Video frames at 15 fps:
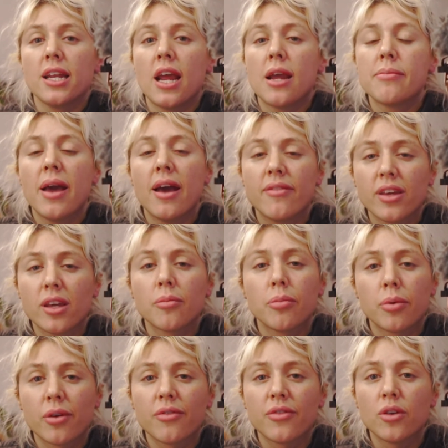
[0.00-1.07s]
I'm having a
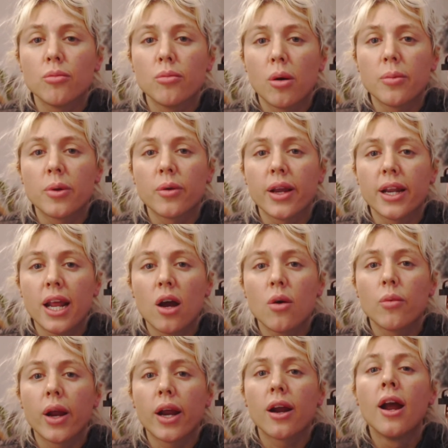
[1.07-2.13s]
perfume moment right now
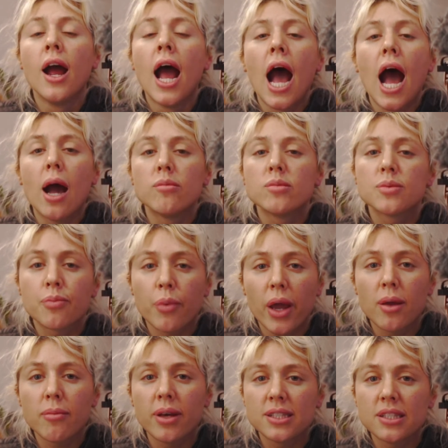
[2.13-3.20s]
where I'm
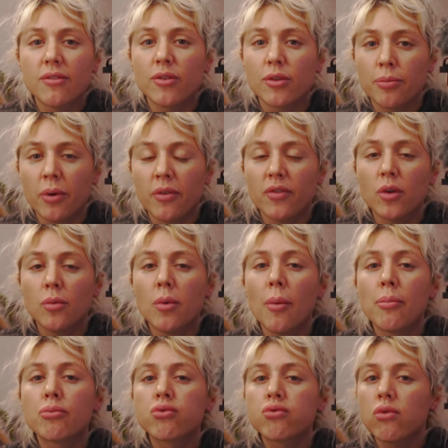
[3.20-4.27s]
spraying myself with perfume
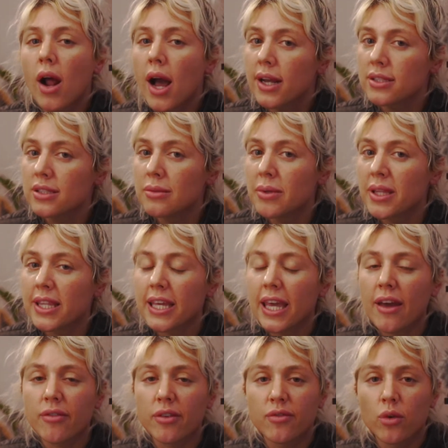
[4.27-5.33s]
approximately
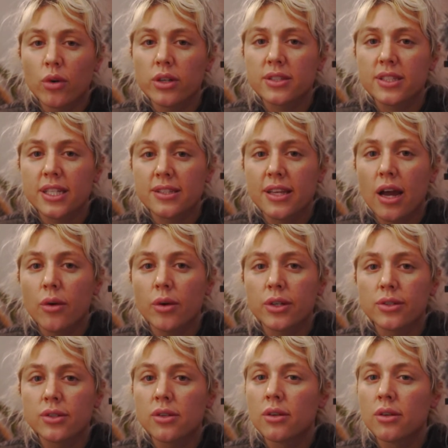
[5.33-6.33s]
every 4 to 6 hours.